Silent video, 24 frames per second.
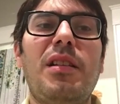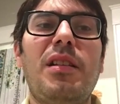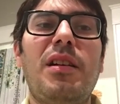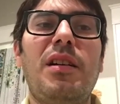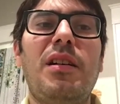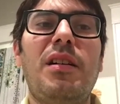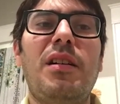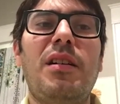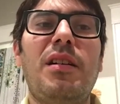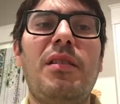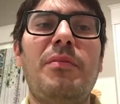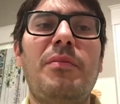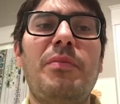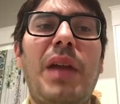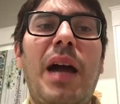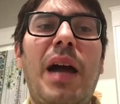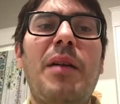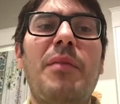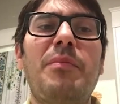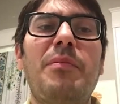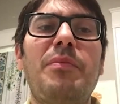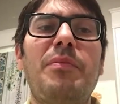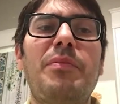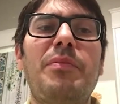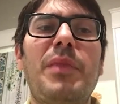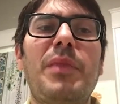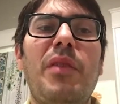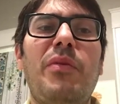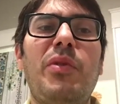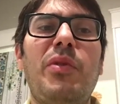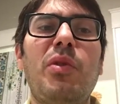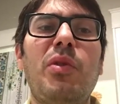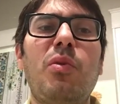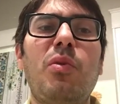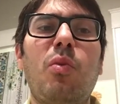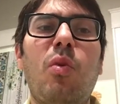
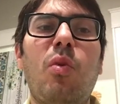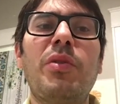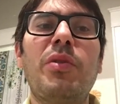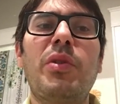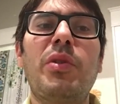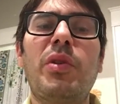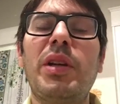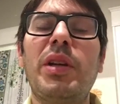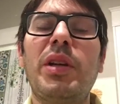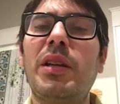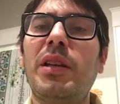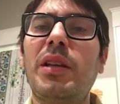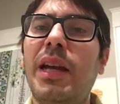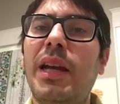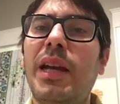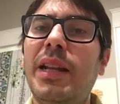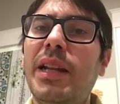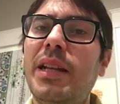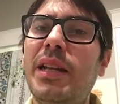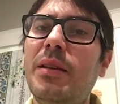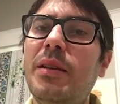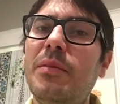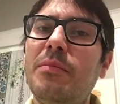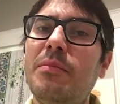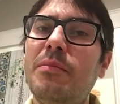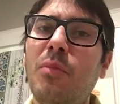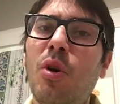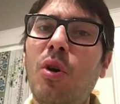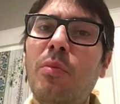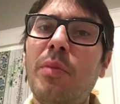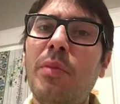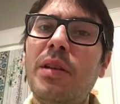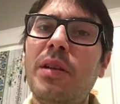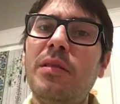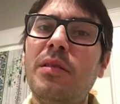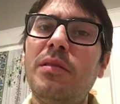If you're wondering at any
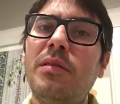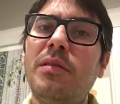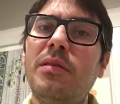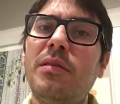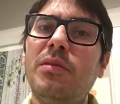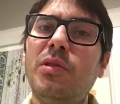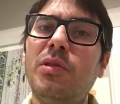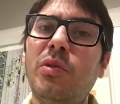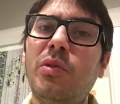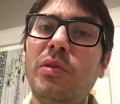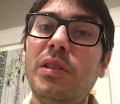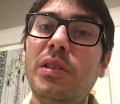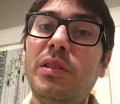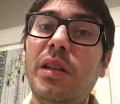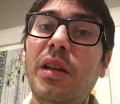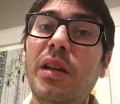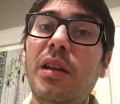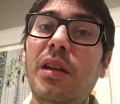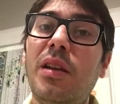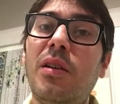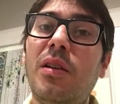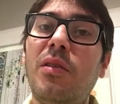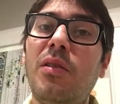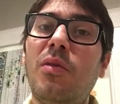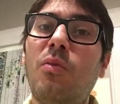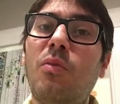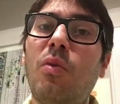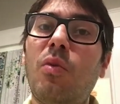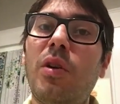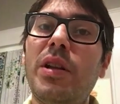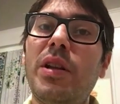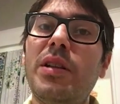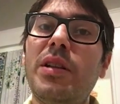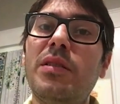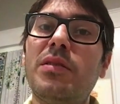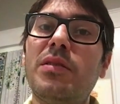moment during the day,
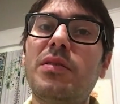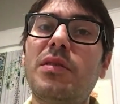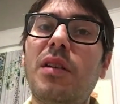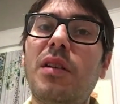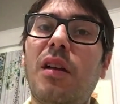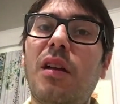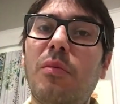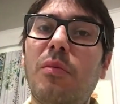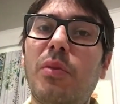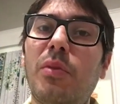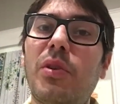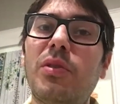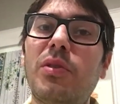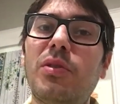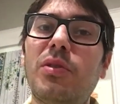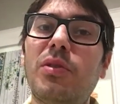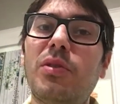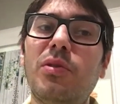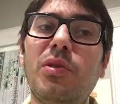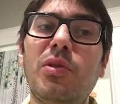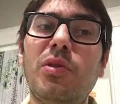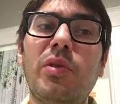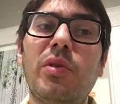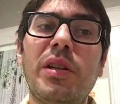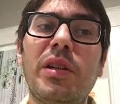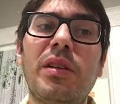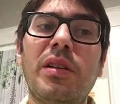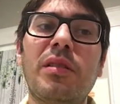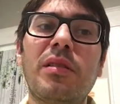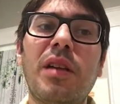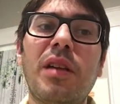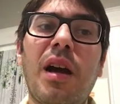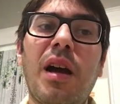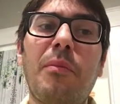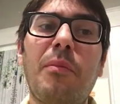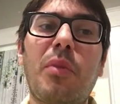what is Alberto
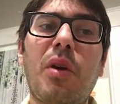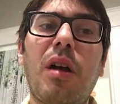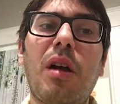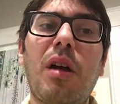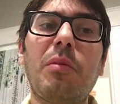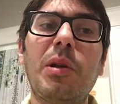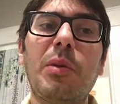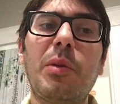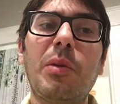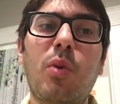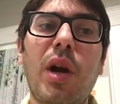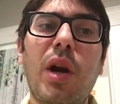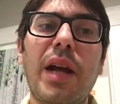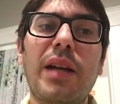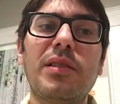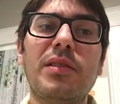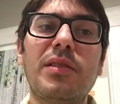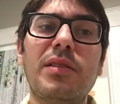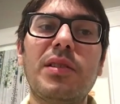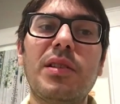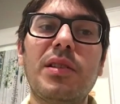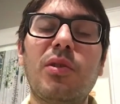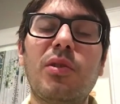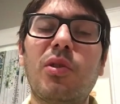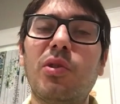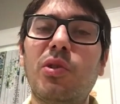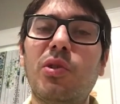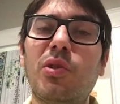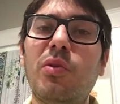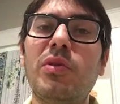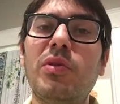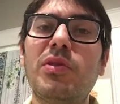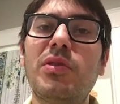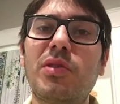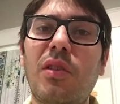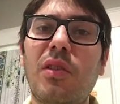doing? I'm probably practicing or
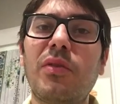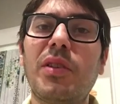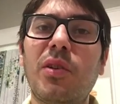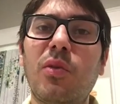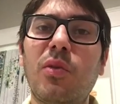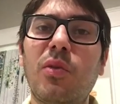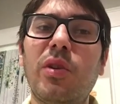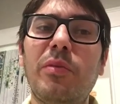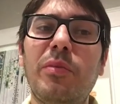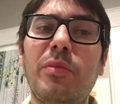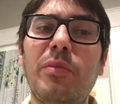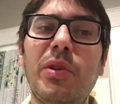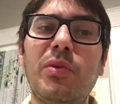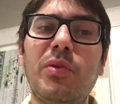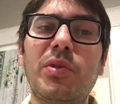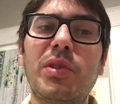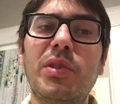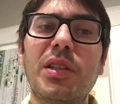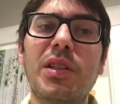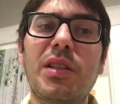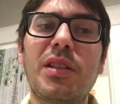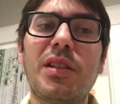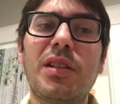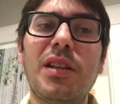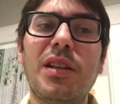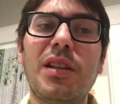doing something with music.